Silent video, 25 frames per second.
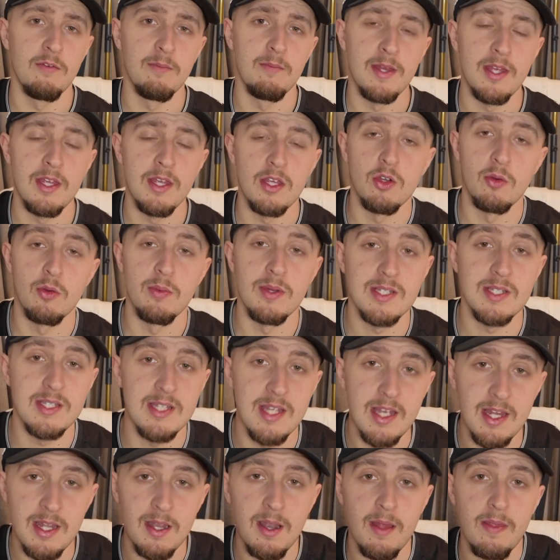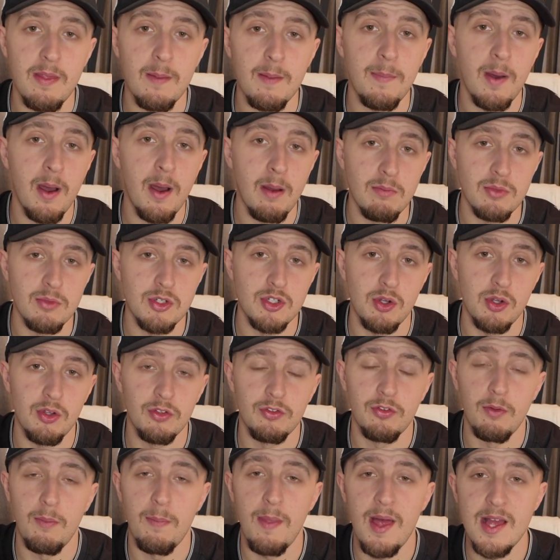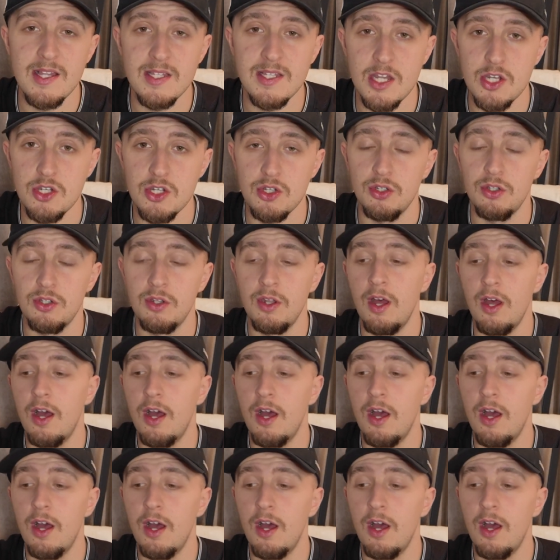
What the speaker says: of me, you'll be seeing the pump shots from that session.